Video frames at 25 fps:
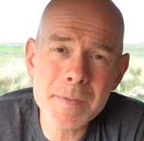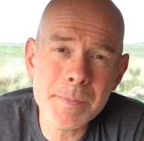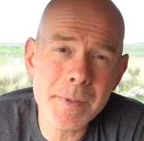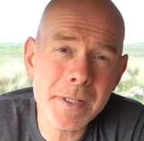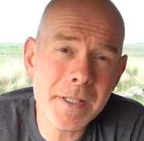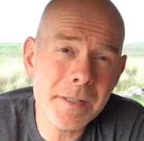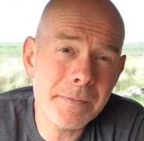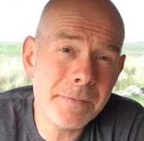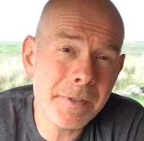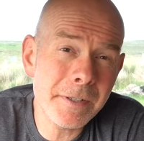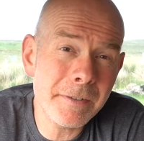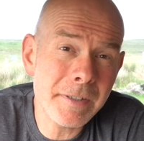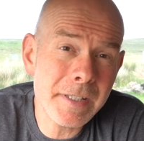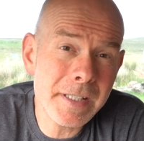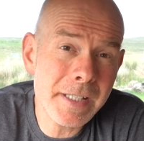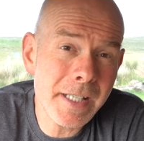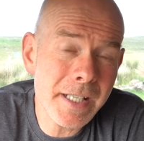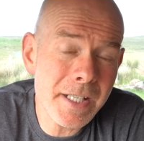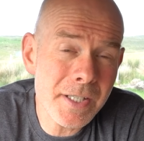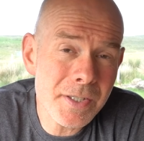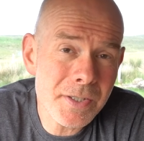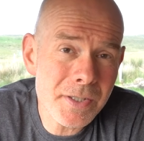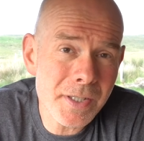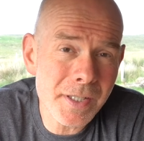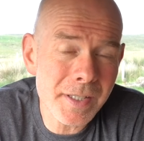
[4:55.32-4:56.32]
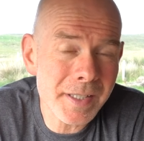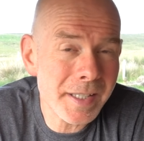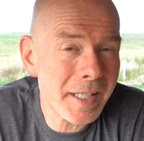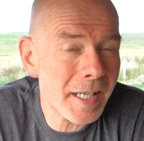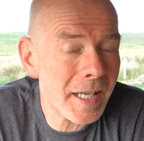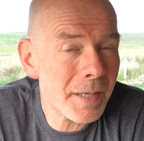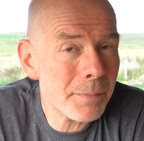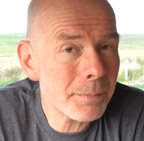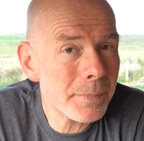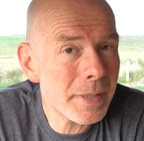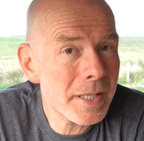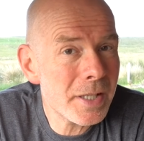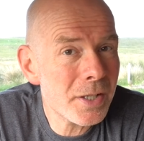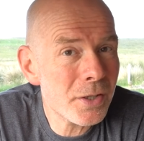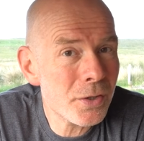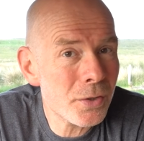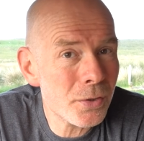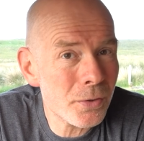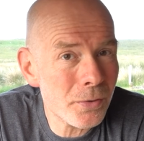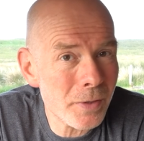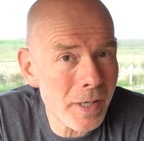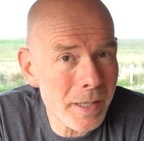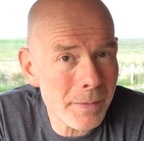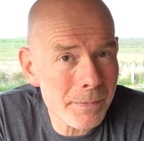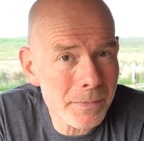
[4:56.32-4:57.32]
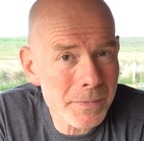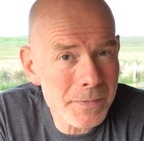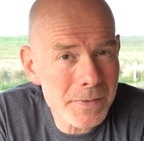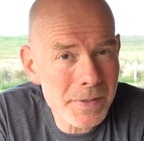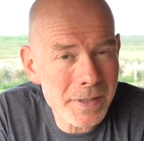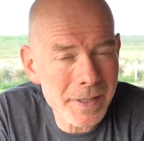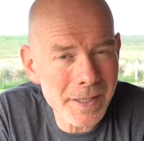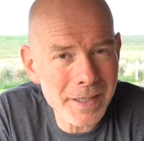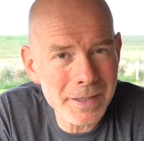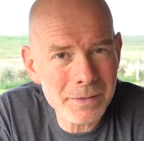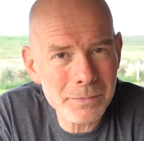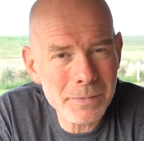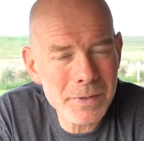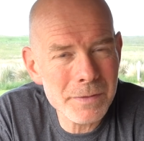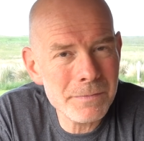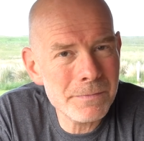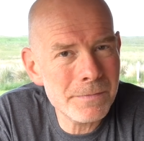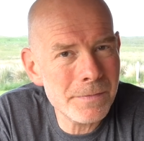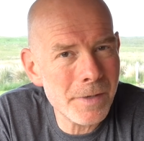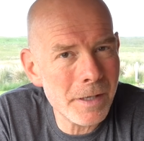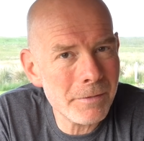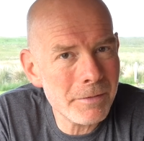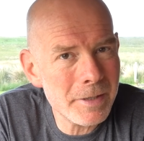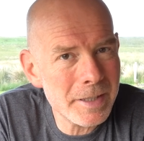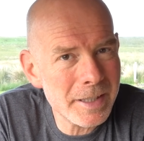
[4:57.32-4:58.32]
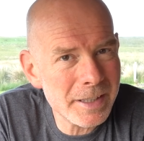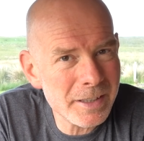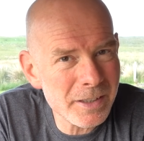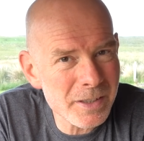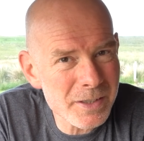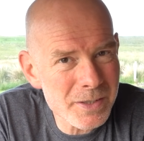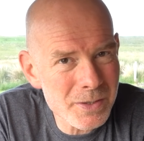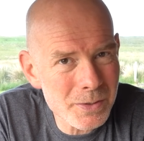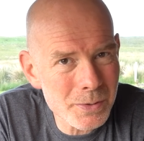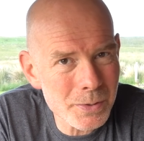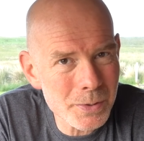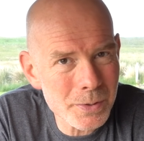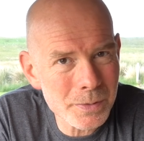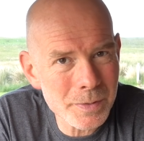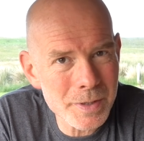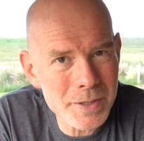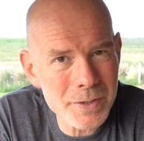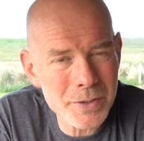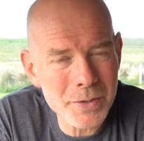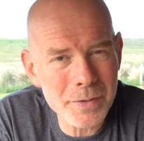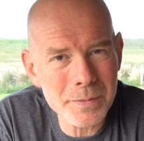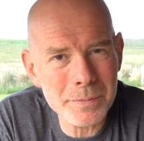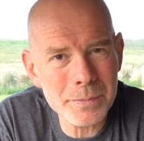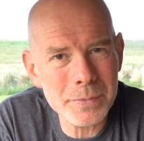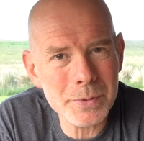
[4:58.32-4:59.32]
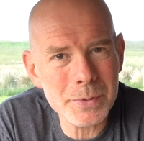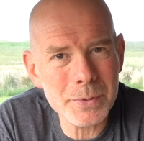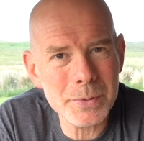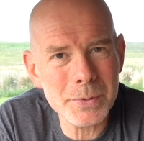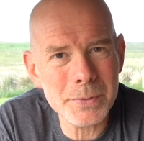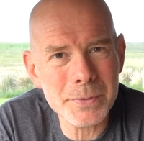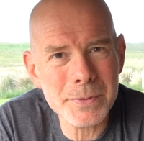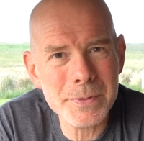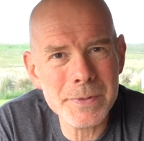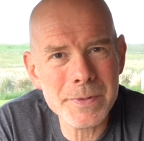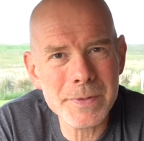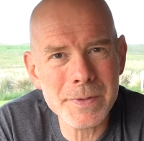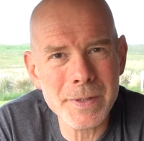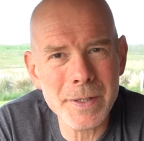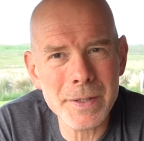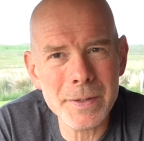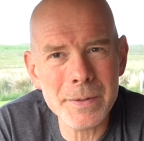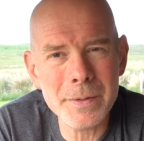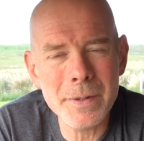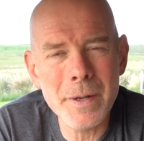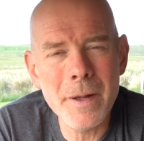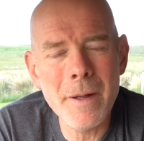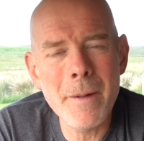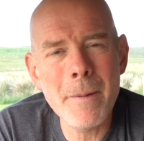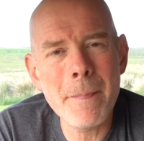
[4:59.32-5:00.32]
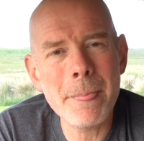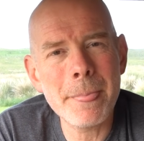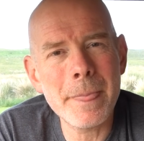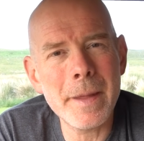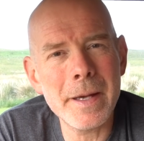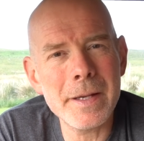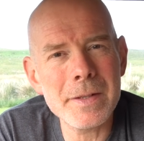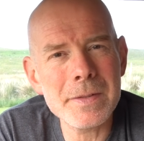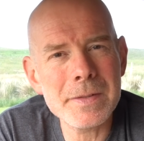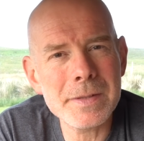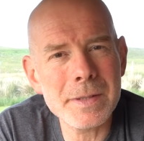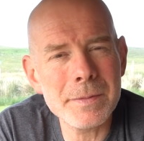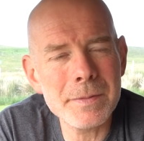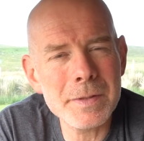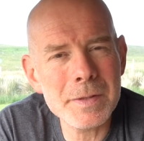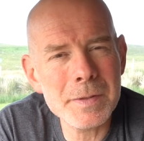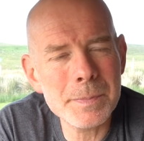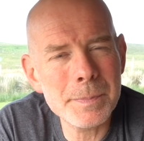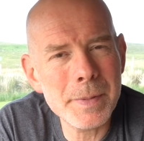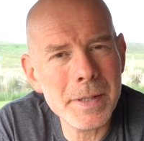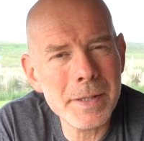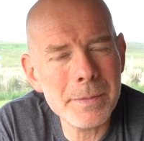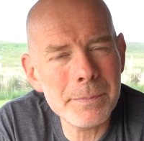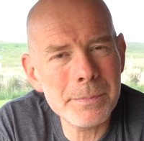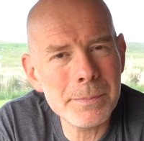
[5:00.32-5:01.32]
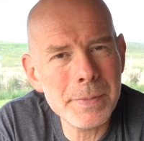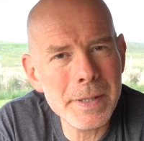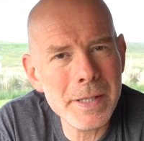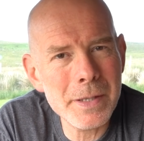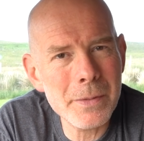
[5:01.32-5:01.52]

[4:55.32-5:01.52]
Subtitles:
by their very nature can be cramped and with very little storage on board, so that's something to be